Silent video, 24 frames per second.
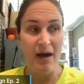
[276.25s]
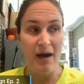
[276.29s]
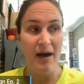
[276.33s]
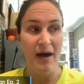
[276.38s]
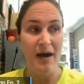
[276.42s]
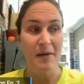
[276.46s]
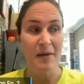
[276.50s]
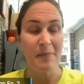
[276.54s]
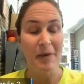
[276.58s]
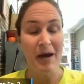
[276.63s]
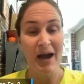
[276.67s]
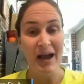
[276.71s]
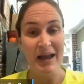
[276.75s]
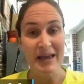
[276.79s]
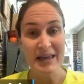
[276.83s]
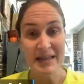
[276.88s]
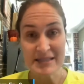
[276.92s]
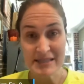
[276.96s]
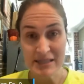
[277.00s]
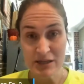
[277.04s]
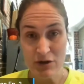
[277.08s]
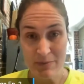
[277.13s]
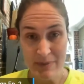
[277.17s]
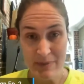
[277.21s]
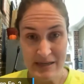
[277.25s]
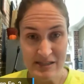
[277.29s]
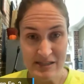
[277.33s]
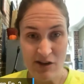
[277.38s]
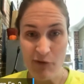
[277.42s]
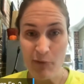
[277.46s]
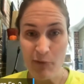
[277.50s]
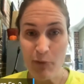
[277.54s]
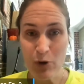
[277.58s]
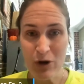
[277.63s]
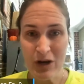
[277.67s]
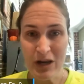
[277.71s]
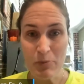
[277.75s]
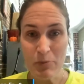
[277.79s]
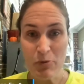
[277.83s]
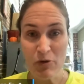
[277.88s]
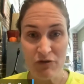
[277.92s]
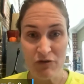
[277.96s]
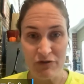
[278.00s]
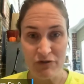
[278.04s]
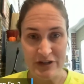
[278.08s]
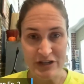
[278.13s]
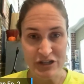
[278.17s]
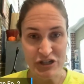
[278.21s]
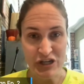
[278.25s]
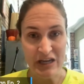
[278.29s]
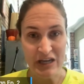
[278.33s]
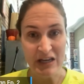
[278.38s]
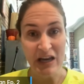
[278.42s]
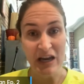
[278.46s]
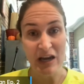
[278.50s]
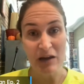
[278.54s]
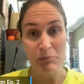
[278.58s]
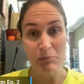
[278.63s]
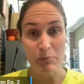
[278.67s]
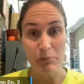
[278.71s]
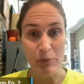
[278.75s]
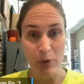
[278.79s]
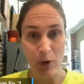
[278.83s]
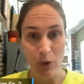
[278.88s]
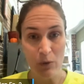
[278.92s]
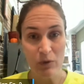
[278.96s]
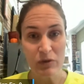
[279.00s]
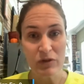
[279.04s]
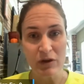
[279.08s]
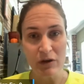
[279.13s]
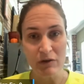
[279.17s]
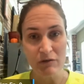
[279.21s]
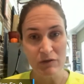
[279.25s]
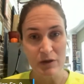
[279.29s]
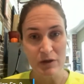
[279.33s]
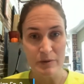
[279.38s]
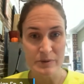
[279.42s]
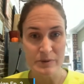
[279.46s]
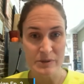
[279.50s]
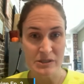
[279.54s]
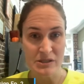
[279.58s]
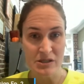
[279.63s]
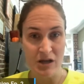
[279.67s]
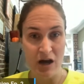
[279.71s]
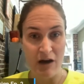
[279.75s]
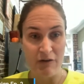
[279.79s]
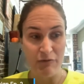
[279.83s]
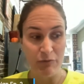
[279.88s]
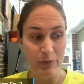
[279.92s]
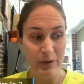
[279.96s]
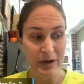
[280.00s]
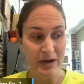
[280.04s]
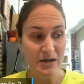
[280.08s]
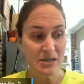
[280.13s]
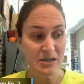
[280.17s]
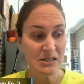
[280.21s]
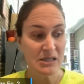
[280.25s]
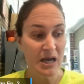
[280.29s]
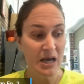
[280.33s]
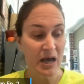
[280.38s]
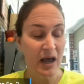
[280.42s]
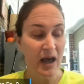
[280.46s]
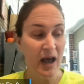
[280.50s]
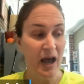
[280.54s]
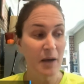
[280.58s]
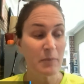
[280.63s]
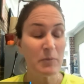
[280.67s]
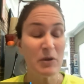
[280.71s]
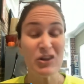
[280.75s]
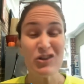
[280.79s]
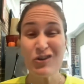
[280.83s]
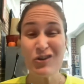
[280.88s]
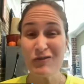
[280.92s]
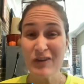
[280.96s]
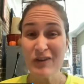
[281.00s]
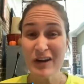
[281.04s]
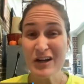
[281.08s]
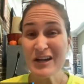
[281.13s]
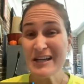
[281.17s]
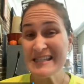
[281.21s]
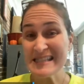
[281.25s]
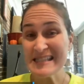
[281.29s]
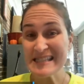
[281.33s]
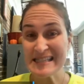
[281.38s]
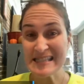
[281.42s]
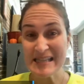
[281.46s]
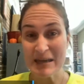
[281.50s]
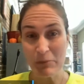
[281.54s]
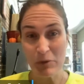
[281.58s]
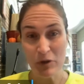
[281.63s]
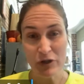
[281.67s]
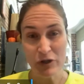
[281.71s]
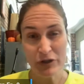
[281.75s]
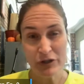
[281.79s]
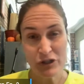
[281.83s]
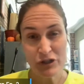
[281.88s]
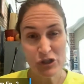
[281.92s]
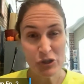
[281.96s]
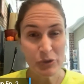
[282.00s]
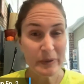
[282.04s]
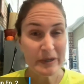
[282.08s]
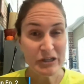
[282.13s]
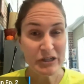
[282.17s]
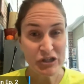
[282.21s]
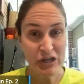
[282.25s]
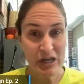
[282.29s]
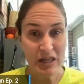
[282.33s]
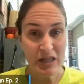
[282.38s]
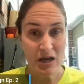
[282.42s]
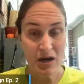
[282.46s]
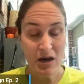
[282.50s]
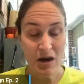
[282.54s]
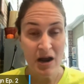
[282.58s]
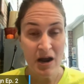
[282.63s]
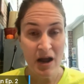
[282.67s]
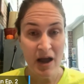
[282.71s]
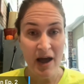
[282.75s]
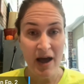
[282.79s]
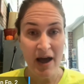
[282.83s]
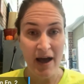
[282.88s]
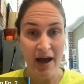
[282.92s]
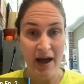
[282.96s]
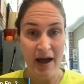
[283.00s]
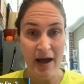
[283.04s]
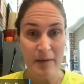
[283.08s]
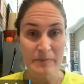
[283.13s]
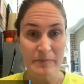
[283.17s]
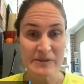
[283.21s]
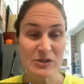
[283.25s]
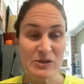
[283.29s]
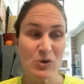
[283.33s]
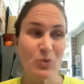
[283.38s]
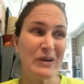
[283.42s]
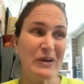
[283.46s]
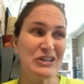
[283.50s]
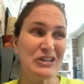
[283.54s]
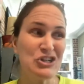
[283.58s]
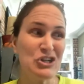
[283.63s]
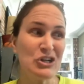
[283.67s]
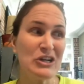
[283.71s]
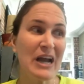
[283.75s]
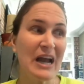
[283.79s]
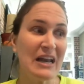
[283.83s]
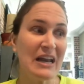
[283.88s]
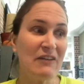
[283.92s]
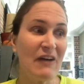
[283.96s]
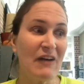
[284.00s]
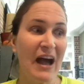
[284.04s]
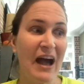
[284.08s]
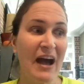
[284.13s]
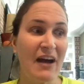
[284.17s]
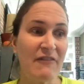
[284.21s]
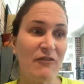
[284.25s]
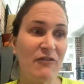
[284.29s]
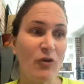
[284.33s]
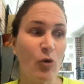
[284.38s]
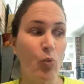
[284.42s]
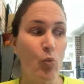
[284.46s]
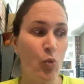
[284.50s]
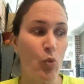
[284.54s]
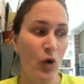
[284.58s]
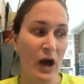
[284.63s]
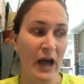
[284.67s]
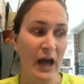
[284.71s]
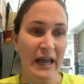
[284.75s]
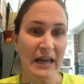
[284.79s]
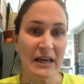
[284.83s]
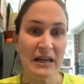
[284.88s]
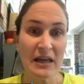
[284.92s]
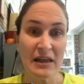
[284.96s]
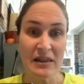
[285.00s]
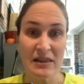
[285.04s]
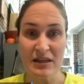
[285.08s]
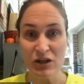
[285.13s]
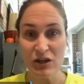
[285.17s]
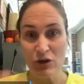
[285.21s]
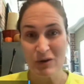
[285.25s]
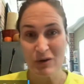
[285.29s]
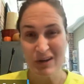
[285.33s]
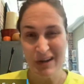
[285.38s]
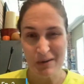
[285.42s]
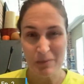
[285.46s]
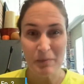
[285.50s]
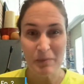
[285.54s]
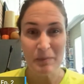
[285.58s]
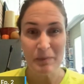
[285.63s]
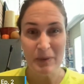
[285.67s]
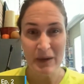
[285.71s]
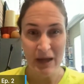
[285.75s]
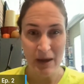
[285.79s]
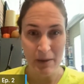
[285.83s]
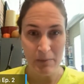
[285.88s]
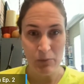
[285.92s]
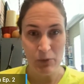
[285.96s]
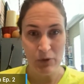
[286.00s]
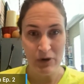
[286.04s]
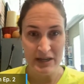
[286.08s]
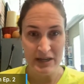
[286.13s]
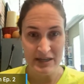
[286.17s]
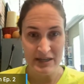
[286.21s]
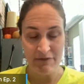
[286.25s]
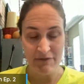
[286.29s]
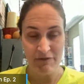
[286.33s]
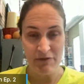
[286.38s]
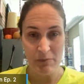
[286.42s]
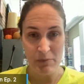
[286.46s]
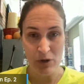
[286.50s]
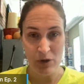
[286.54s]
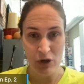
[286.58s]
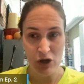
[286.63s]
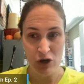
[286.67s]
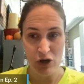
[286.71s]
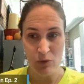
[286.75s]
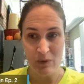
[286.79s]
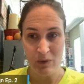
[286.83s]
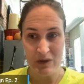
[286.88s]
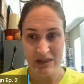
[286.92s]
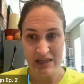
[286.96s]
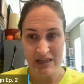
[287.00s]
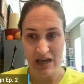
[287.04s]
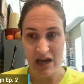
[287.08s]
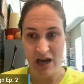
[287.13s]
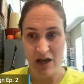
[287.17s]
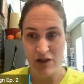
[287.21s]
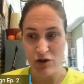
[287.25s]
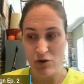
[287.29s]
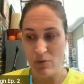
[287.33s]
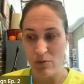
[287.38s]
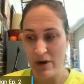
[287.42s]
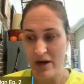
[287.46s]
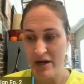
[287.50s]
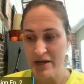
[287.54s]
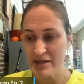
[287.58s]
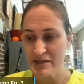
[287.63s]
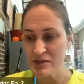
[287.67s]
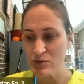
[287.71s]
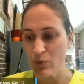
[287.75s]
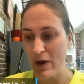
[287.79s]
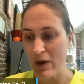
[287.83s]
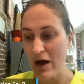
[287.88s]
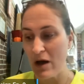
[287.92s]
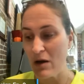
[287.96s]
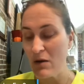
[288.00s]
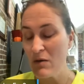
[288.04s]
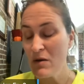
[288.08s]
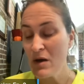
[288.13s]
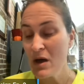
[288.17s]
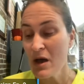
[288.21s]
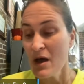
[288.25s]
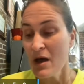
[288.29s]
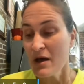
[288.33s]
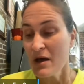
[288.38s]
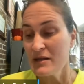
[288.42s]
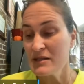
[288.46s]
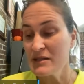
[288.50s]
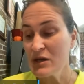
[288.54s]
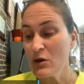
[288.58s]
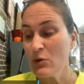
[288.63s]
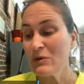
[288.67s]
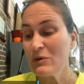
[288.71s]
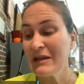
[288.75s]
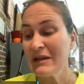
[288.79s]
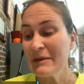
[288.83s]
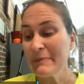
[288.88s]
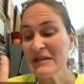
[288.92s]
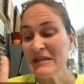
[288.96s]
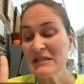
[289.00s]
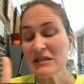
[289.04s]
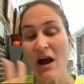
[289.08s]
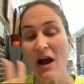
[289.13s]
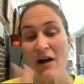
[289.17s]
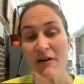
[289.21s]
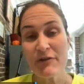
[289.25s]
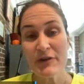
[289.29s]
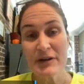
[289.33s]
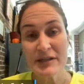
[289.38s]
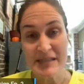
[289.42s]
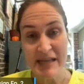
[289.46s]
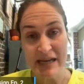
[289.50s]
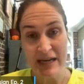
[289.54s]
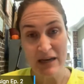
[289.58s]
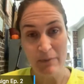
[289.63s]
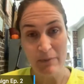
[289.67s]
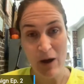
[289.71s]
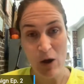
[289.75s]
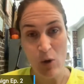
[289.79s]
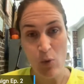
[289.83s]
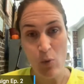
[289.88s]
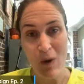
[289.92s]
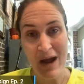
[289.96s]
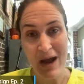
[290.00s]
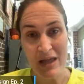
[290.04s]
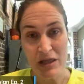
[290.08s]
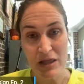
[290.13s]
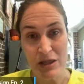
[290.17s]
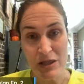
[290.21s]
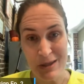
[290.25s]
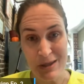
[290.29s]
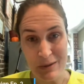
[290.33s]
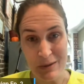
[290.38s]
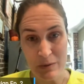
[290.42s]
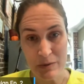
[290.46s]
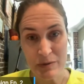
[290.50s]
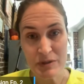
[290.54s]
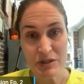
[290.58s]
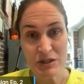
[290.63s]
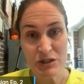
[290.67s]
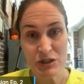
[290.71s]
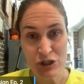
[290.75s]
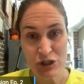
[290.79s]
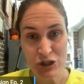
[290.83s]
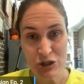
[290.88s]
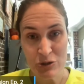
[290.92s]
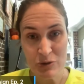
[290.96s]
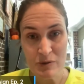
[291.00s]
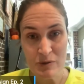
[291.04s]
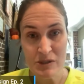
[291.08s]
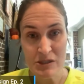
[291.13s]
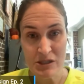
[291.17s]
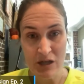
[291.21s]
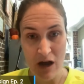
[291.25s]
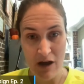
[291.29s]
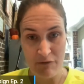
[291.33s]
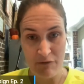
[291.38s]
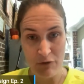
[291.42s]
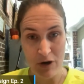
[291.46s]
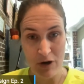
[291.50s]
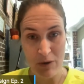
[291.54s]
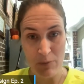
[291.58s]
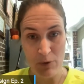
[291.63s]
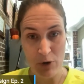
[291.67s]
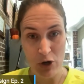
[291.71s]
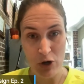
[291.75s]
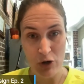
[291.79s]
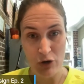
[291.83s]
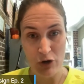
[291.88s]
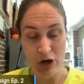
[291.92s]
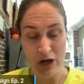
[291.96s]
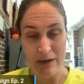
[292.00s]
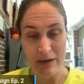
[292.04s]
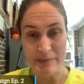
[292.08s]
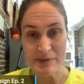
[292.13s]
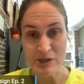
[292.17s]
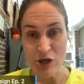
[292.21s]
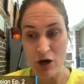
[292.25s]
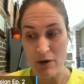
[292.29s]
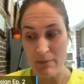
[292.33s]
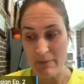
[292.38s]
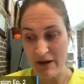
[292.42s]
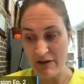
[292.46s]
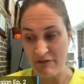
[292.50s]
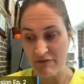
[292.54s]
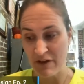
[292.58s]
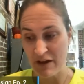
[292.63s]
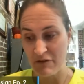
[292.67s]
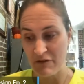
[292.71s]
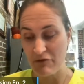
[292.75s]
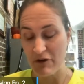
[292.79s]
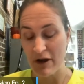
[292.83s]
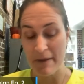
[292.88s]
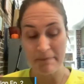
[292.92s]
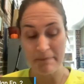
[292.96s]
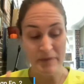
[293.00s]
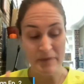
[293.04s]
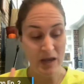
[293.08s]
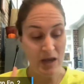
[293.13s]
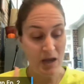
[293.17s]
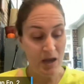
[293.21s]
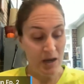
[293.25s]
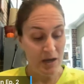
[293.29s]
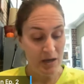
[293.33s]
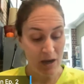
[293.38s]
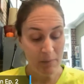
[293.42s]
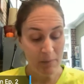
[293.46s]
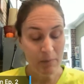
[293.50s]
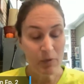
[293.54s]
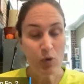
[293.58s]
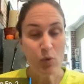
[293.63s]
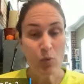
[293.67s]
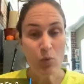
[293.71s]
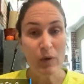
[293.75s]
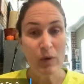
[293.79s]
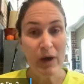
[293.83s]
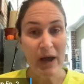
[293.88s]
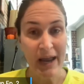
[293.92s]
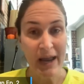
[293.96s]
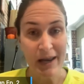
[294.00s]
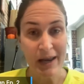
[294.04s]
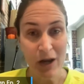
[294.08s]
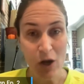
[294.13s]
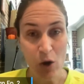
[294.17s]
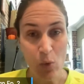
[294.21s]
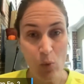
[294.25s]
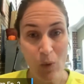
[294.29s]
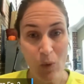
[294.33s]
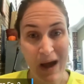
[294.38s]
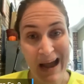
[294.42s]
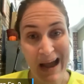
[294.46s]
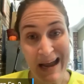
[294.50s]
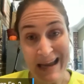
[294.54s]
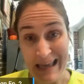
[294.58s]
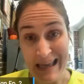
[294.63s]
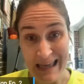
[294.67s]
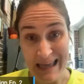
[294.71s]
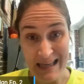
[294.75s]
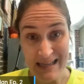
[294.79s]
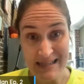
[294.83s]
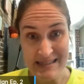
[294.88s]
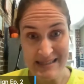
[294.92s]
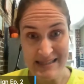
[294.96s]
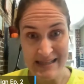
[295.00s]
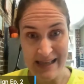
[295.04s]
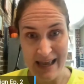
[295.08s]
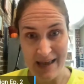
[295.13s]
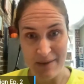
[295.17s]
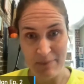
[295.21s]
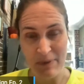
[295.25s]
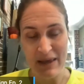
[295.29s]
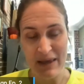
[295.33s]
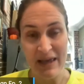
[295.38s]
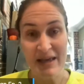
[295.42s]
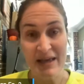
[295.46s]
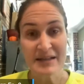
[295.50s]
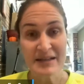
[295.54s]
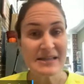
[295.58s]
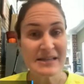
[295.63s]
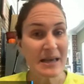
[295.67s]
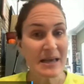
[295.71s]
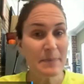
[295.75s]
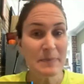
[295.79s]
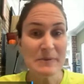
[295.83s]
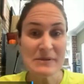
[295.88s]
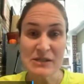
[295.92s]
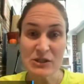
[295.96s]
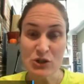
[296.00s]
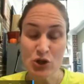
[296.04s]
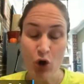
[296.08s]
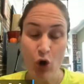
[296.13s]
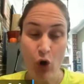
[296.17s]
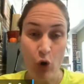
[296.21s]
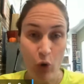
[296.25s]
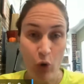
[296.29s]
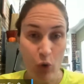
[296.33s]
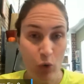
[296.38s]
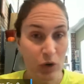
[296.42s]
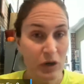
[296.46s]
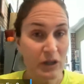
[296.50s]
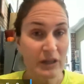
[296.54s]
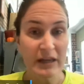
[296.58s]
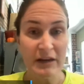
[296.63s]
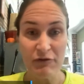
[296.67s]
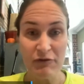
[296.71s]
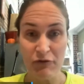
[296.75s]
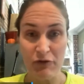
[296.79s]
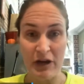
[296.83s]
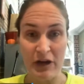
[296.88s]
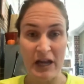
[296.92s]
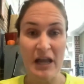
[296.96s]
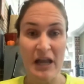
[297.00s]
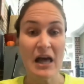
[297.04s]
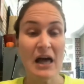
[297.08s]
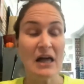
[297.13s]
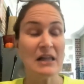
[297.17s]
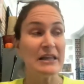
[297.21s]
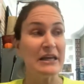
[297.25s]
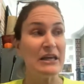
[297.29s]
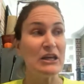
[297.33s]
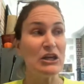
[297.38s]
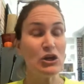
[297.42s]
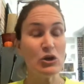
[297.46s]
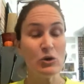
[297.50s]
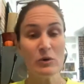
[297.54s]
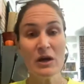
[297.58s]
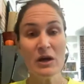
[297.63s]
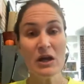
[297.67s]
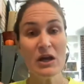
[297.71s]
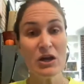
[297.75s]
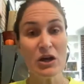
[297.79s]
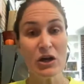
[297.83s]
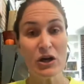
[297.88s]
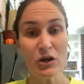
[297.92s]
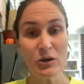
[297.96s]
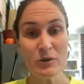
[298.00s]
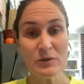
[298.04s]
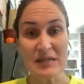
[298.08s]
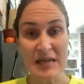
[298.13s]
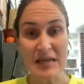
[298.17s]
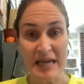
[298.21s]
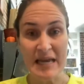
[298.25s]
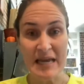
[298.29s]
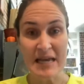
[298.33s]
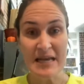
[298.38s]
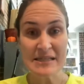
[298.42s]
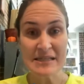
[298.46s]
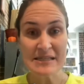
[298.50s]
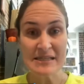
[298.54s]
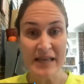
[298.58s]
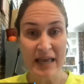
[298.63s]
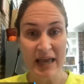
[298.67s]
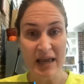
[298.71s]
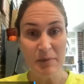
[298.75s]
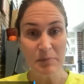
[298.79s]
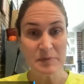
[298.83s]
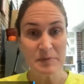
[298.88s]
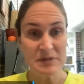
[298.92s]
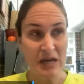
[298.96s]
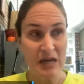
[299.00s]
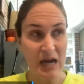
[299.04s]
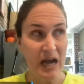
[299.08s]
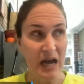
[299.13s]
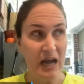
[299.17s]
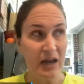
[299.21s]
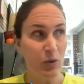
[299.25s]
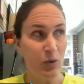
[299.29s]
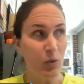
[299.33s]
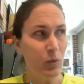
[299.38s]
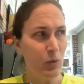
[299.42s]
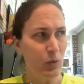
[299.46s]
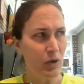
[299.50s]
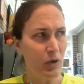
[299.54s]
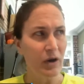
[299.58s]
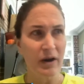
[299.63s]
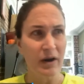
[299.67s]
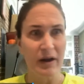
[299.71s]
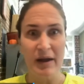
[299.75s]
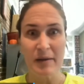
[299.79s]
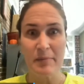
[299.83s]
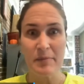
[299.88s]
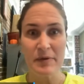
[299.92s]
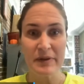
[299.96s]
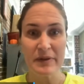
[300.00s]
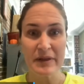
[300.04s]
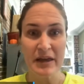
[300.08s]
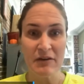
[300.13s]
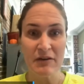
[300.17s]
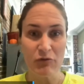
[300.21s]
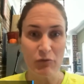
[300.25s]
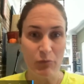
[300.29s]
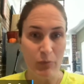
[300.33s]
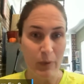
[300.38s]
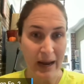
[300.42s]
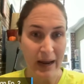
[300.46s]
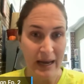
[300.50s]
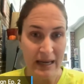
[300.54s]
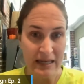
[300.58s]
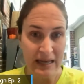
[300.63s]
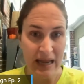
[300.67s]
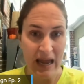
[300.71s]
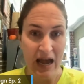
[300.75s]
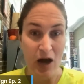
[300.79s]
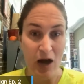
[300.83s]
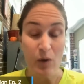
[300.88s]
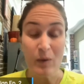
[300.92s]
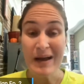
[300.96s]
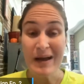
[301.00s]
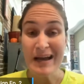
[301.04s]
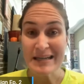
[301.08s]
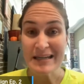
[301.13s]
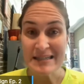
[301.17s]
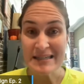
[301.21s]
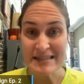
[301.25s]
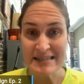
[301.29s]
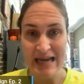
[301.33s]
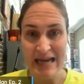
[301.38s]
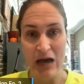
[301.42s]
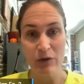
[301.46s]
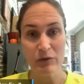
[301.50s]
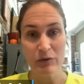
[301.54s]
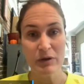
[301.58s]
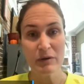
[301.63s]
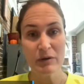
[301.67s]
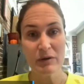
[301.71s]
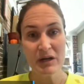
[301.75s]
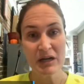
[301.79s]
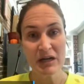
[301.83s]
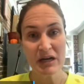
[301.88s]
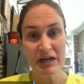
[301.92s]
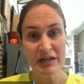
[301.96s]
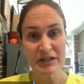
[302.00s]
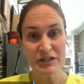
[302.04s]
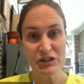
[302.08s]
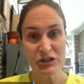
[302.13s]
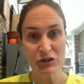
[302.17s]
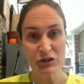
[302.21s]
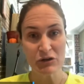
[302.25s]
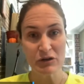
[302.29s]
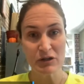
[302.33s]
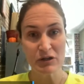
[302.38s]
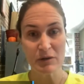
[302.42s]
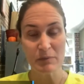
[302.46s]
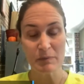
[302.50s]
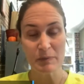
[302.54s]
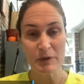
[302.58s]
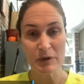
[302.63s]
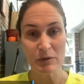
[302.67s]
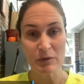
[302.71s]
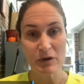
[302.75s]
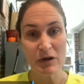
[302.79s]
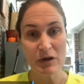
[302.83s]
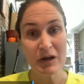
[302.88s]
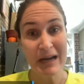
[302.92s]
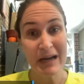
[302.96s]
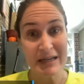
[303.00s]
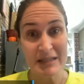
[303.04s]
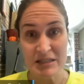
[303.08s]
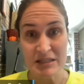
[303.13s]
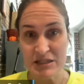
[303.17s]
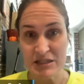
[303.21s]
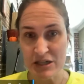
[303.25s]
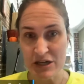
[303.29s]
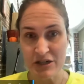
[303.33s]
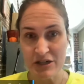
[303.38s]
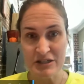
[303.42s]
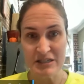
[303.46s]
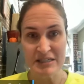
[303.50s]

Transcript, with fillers: Um, I consider myself pretty proficient in both of those softwares. Um, they're very similar to each other. Um, so once you kind of have one, then you can become pretty familiar with the other one as well. So let me talk for a second about why those two two software programs are my favorite. Number one, why Inkscape? Inkscape is totally free. Like you can go to inkscape.org, I believe, right now, download it onto your computer and start